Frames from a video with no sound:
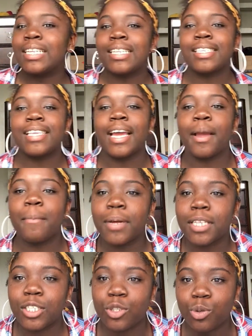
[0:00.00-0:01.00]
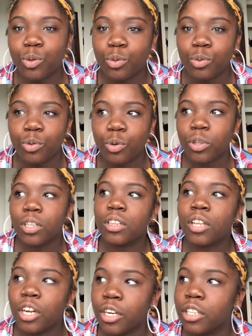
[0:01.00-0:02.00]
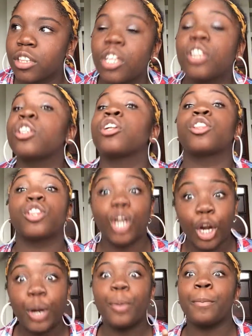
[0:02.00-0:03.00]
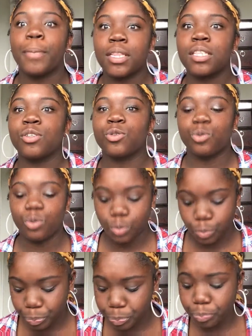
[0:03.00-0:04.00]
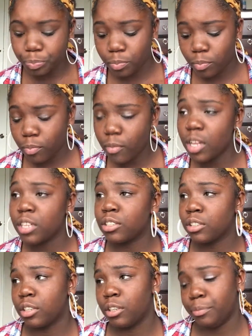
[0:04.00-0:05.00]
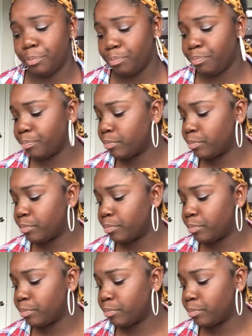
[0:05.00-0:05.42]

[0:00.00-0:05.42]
the second month of school, or the third, th the third month of school. So um,